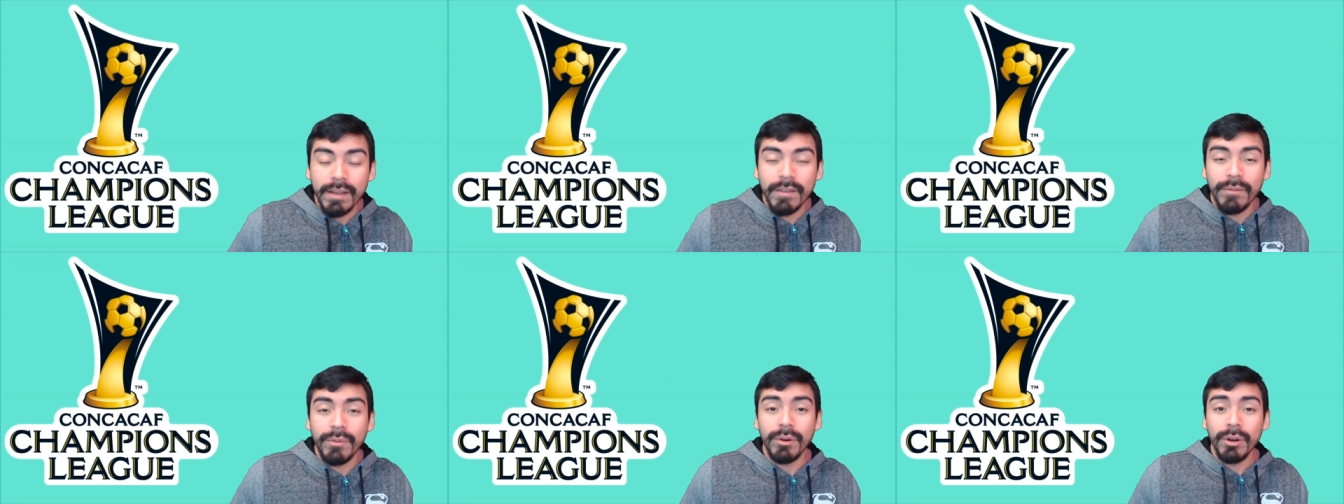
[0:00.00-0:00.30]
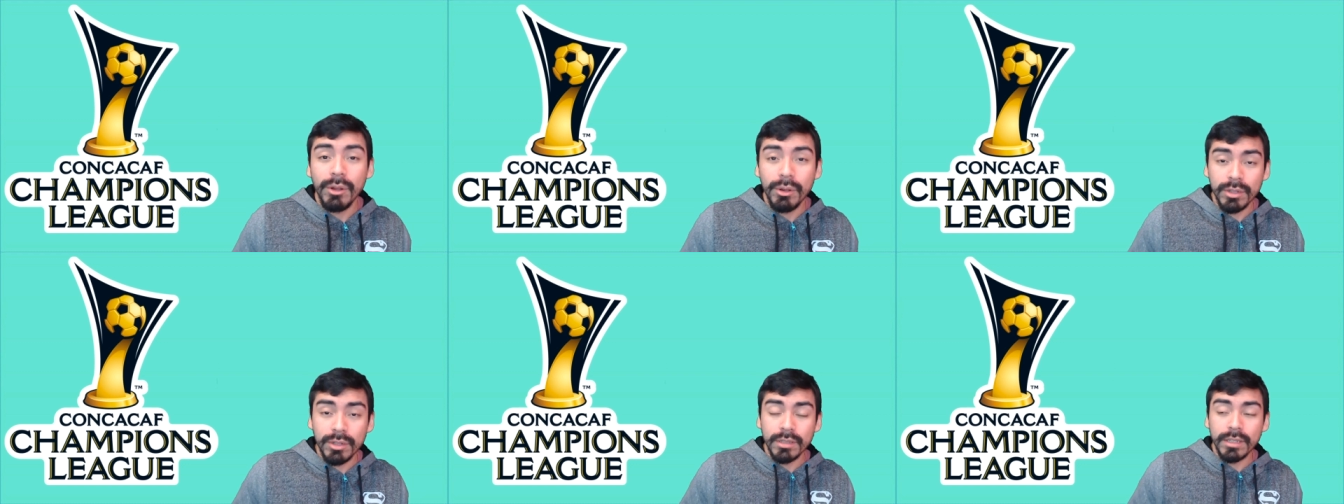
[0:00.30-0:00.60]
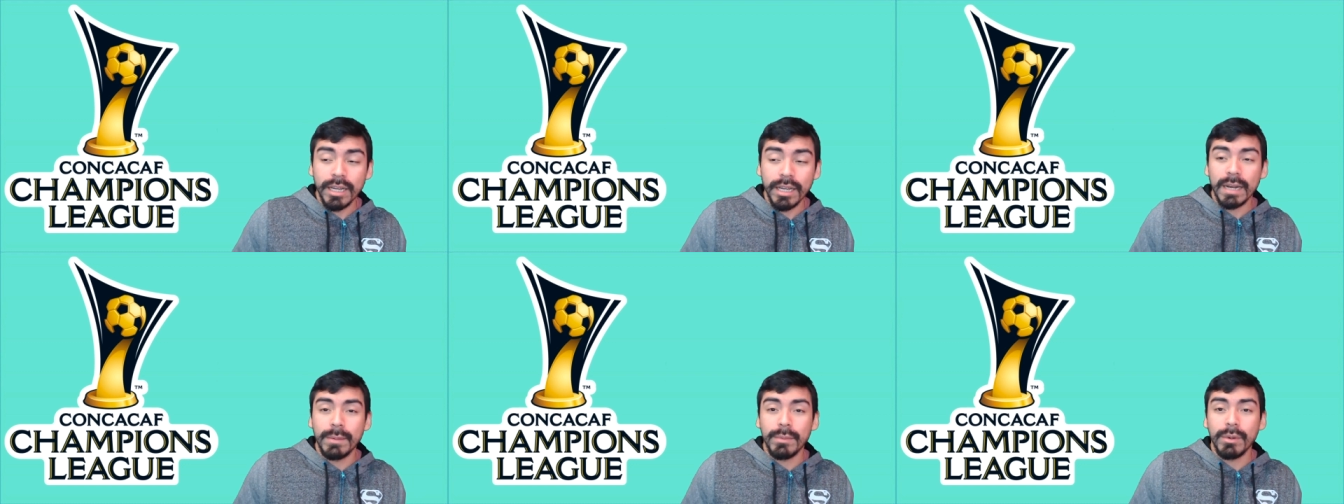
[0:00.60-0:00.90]
for Houston
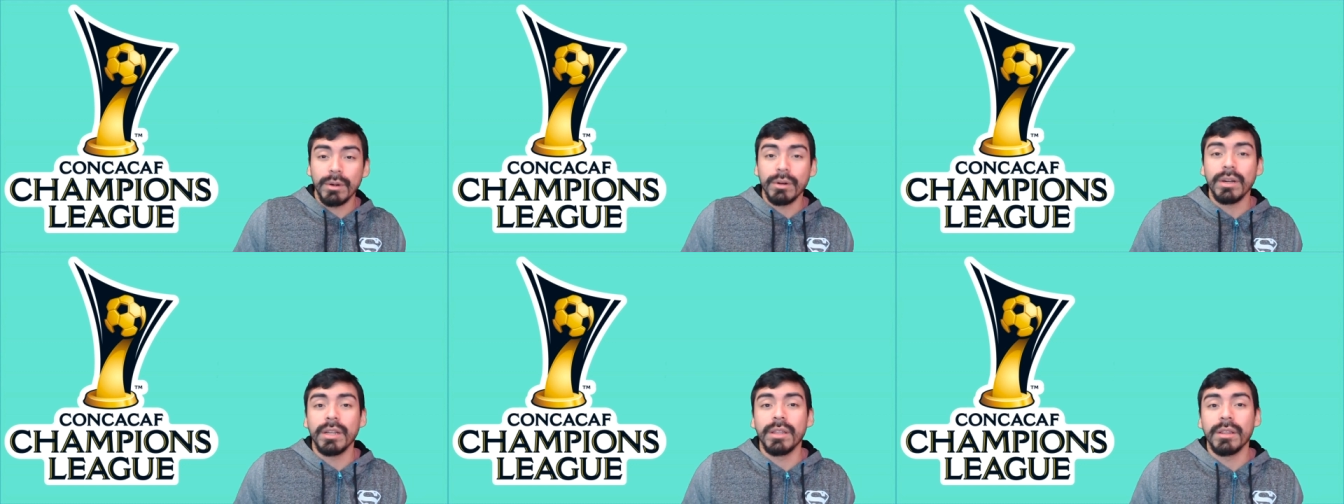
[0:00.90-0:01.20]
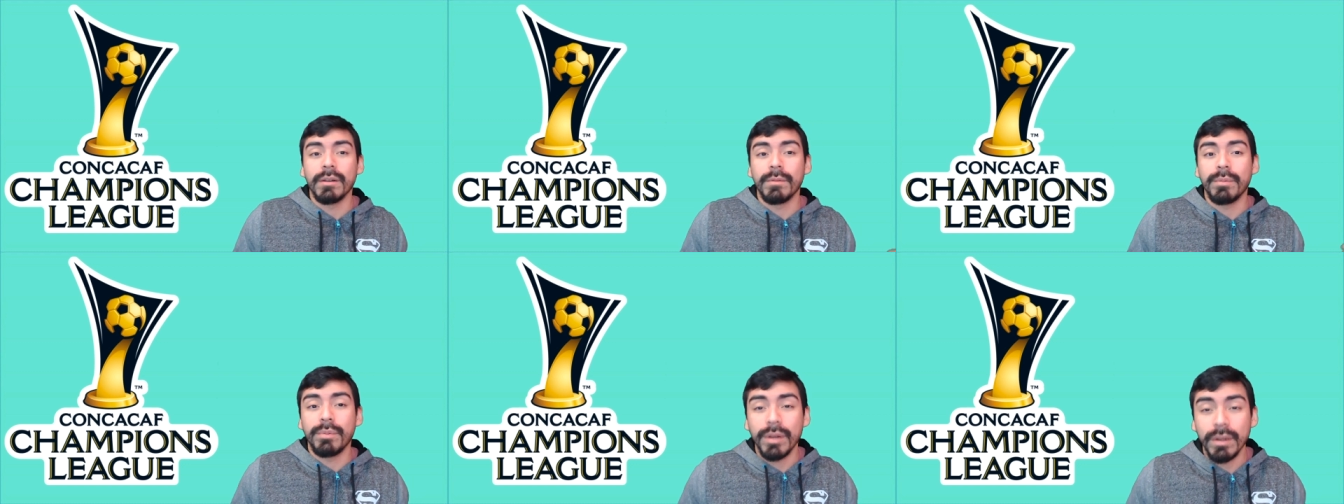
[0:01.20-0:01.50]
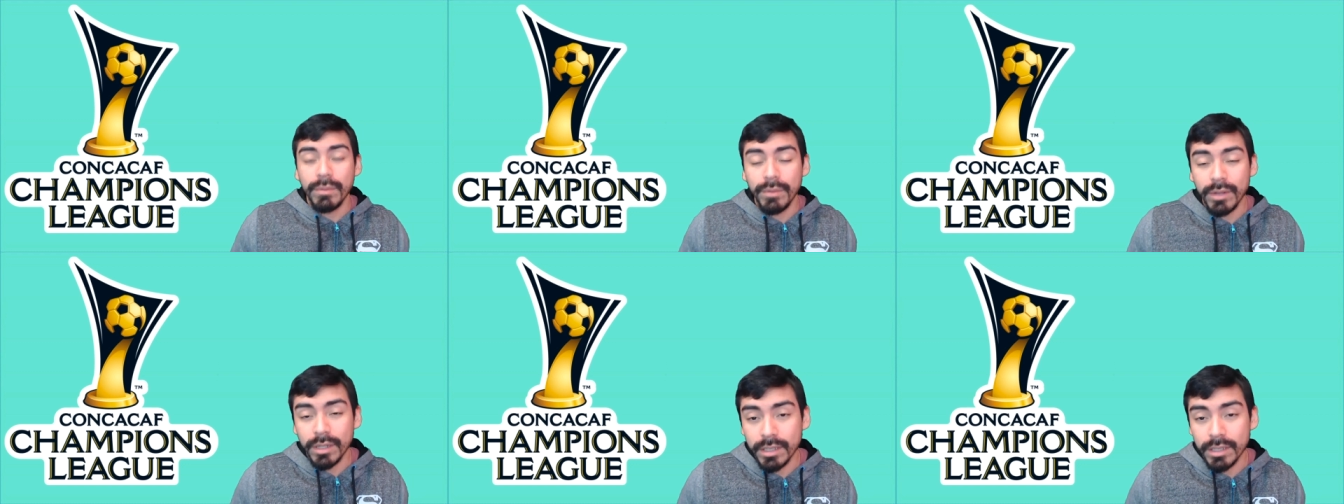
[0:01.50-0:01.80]
Dynamo in their
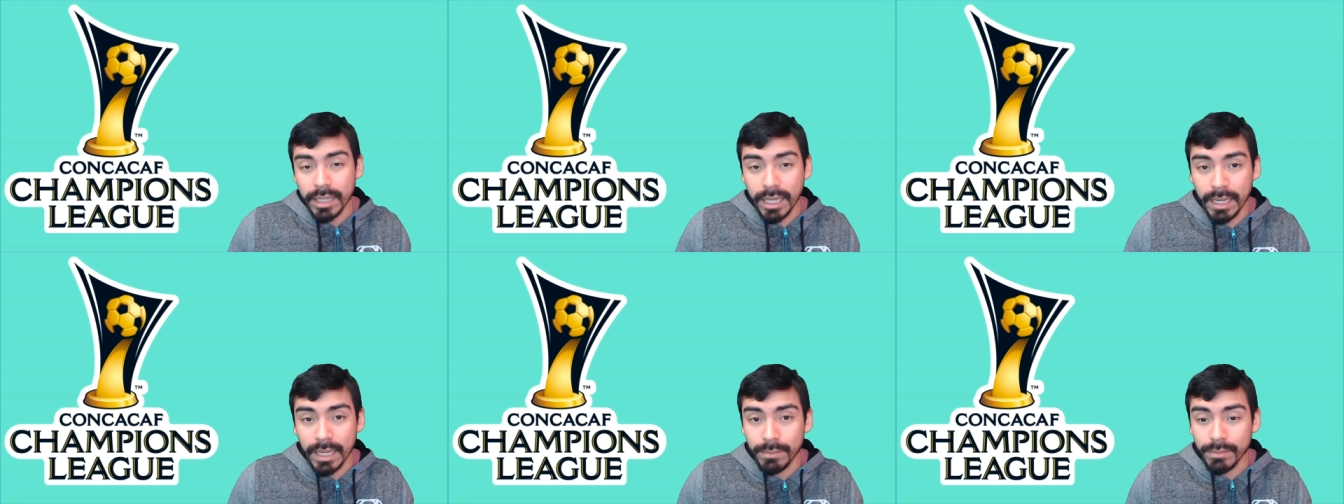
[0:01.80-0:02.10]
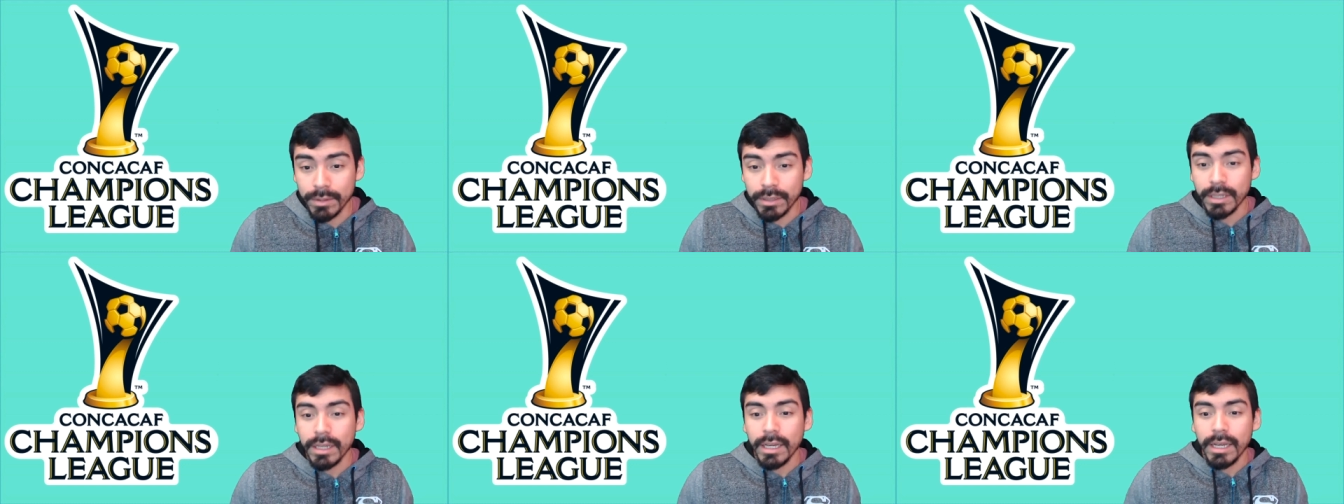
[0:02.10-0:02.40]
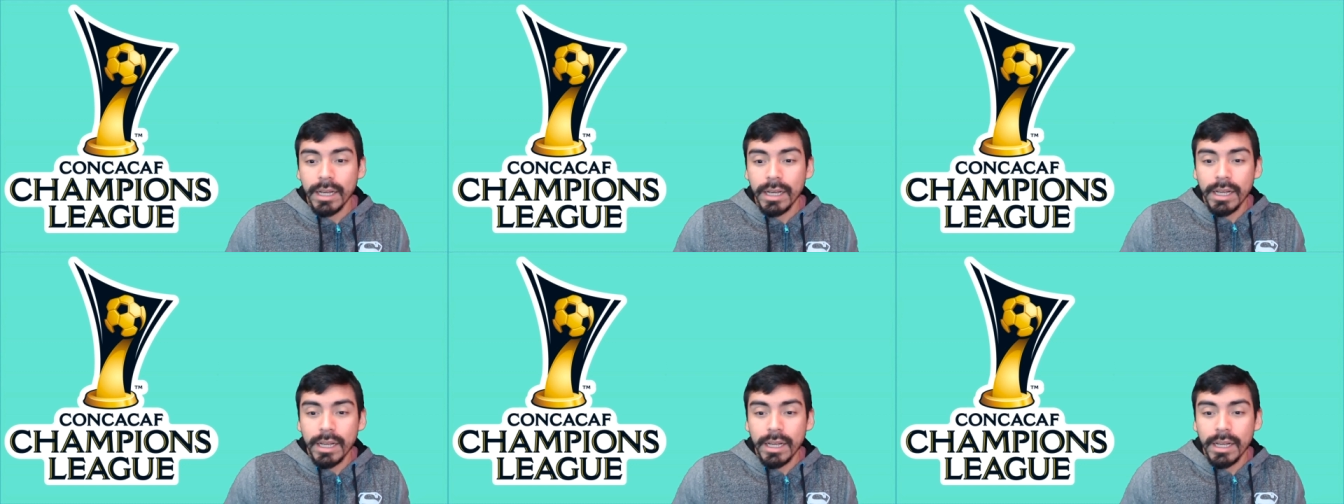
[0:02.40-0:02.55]
previous games